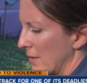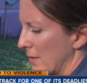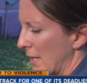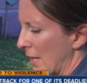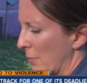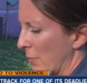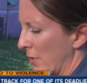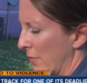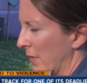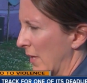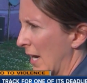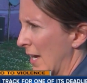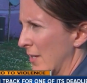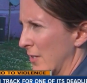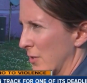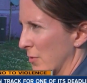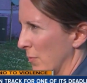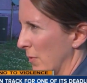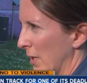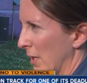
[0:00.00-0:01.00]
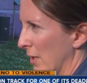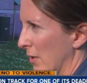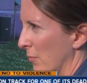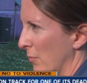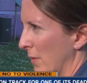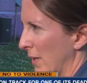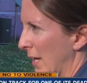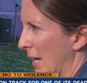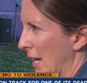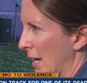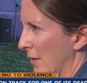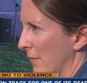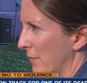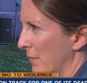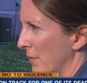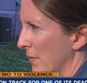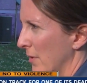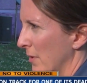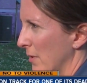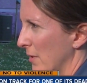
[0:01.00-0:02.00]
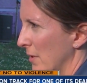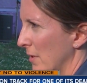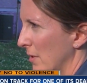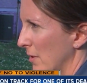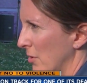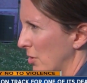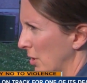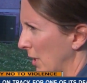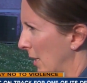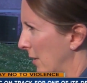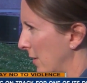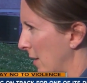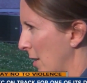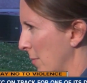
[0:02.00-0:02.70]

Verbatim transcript: that we've gotten to where we have child